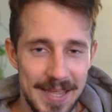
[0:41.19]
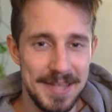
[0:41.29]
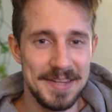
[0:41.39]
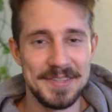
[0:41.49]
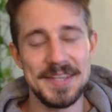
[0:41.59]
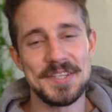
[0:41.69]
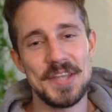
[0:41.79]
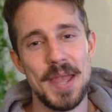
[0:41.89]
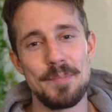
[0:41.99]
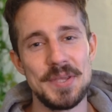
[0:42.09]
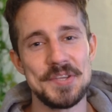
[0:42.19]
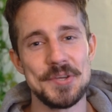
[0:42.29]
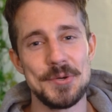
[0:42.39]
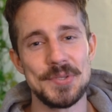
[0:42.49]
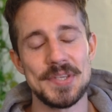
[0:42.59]
In this
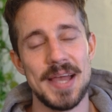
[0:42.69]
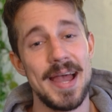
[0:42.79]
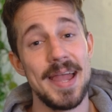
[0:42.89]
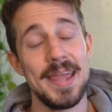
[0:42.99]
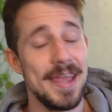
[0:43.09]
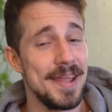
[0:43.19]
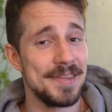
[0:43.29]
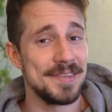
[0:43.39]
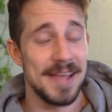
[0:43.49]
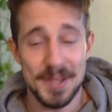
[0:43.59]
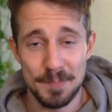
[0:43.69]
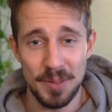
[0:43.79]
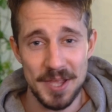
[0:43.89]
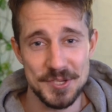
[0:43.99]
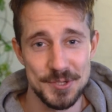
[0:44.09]
episode, I had I had the
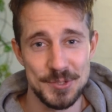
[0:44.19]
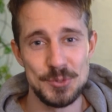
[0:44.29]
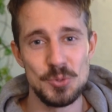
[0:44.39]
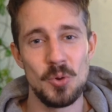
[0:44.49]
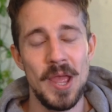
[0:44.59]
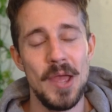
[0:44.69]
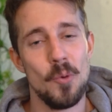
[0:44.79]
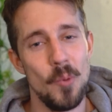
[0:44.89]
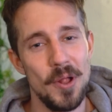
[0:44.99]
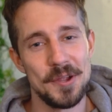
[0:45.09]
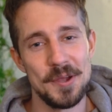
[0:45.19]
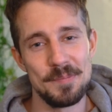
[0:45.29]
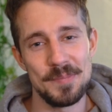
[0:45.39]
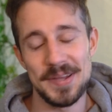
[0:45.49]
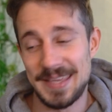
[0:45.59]
pleasure to
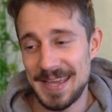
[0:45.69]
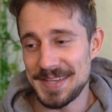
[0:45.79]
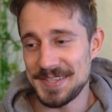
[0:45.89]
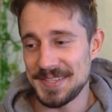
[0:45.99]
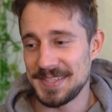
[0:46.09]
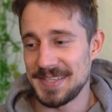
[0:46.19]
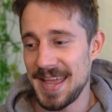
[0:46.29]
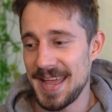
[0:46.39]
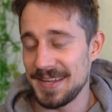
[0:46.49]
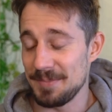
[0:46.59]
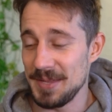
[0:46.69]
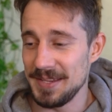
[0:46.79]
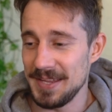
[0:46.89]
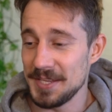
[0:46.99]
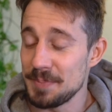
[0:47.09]
welcome a guest that I
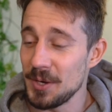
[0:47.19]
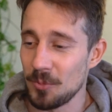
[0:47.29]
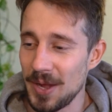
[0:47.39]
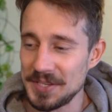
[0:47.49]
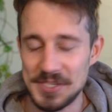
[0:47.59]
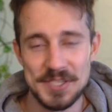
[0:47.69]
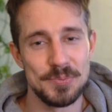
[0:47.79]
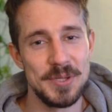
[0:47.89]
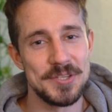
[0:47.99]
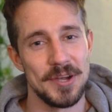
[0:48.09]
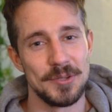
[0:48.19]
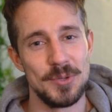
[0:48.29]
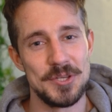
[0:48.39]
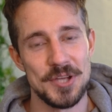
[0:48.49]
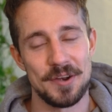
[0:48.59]
mean, it's been a while since we talked
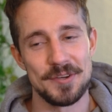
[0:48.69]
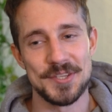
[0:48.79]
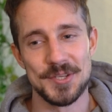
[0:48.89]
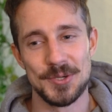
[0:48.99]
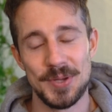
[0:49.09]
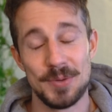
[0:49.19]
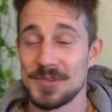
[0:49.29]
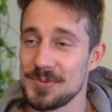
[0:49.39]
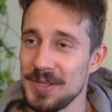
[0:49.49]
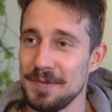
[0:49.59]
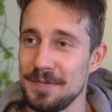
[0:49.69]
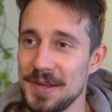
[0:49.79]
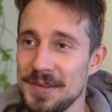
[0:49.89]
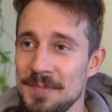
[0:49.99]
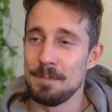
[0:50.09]
to each other, so it was really
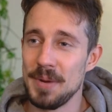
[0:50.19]
fun.